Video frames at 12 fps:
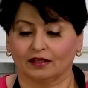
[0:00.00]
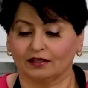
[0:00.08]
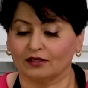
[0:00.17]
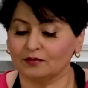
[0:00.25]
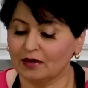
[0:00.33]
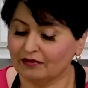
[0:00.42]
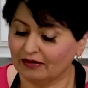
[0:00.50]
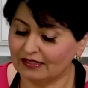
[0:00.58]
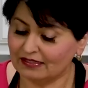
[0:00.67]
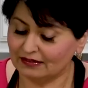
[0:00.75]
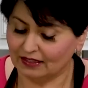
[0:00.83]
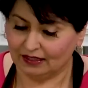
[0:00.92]
Here's my rice
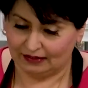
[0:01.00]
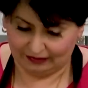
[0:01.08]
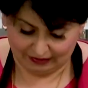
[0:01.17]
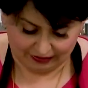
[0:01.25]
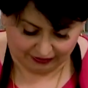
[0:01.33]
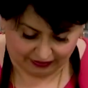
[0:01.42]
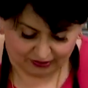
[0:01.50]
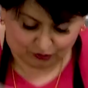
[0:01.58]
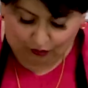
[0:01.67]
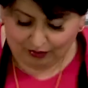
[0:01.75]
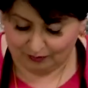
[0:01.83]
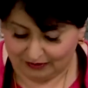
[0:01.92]
and dal. It's
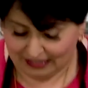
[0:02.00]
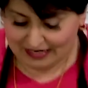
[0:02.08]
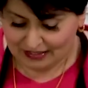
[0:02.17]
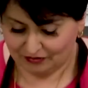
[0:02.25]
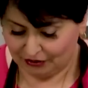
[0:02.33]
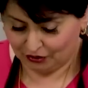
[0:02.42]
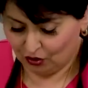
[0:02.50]
adorable, and it's very